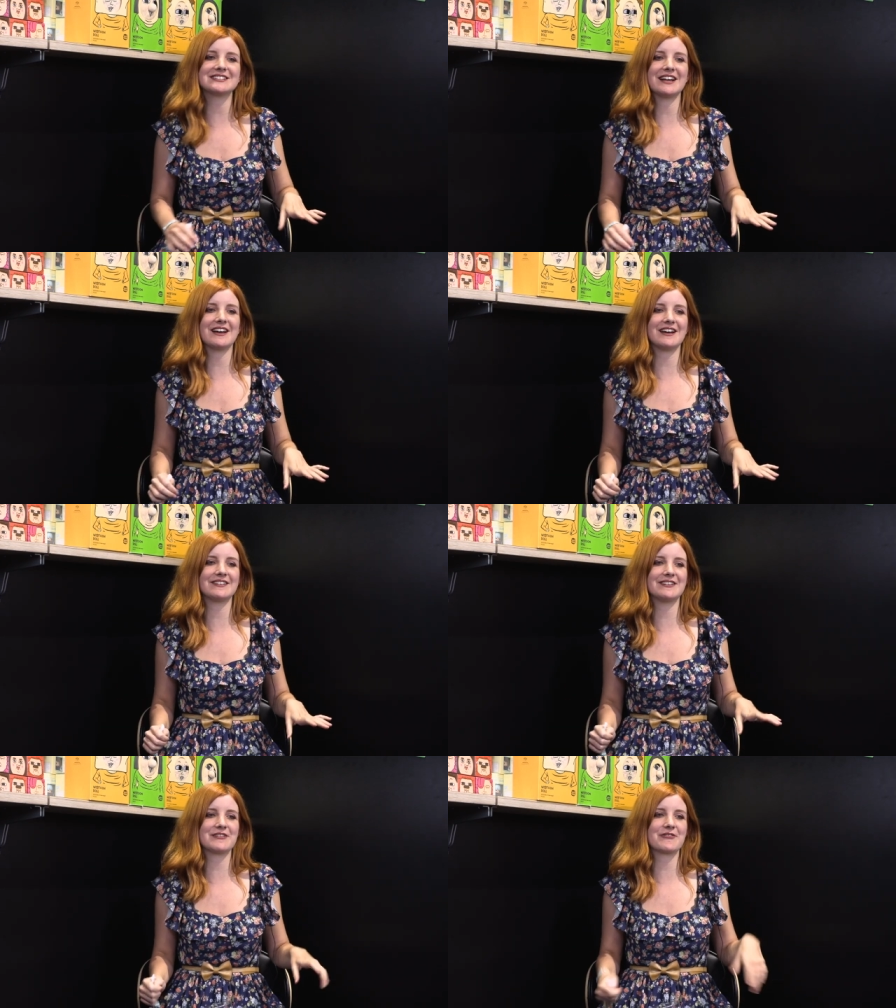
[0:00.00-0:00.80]

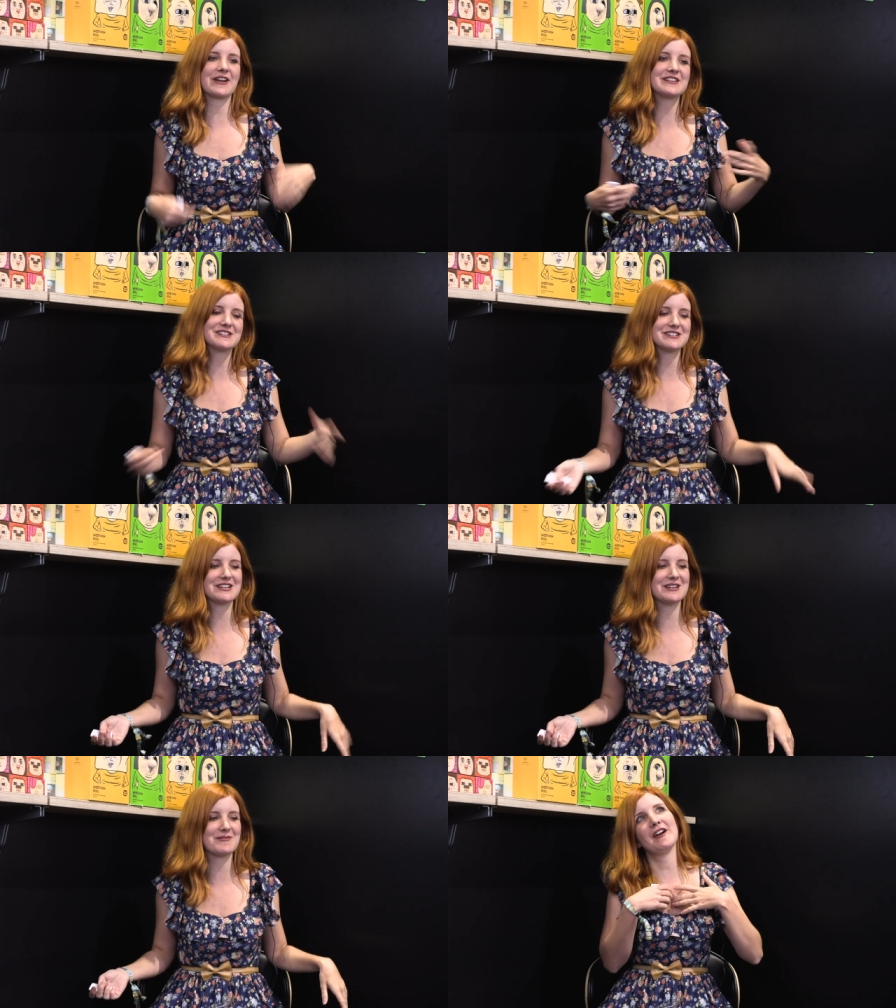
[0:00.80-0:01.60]
and their
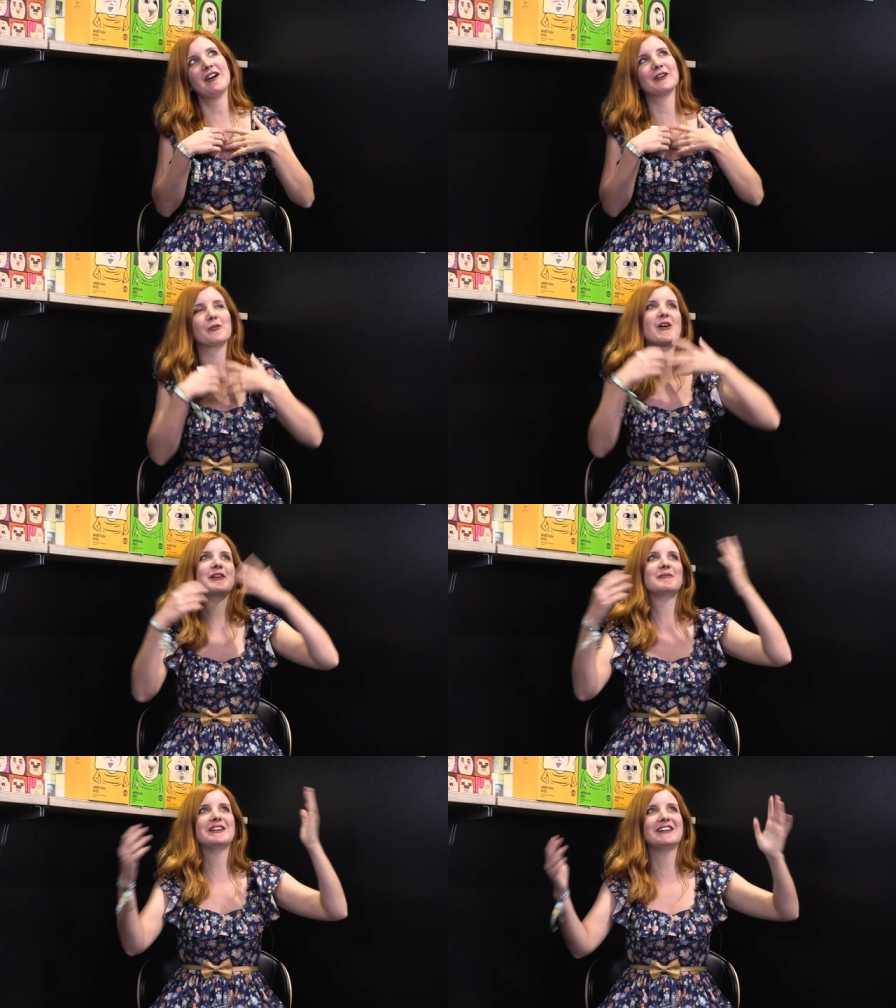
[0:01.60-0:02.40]
friendship,
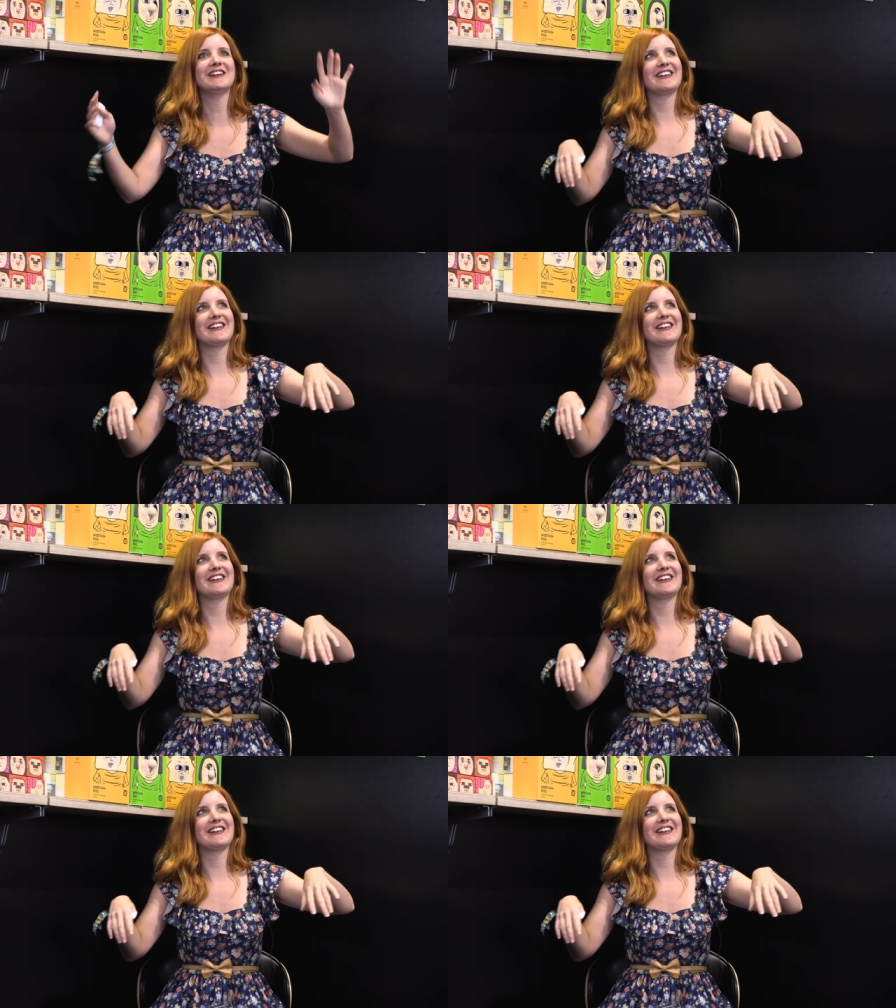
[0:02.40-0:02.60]
heartwarming,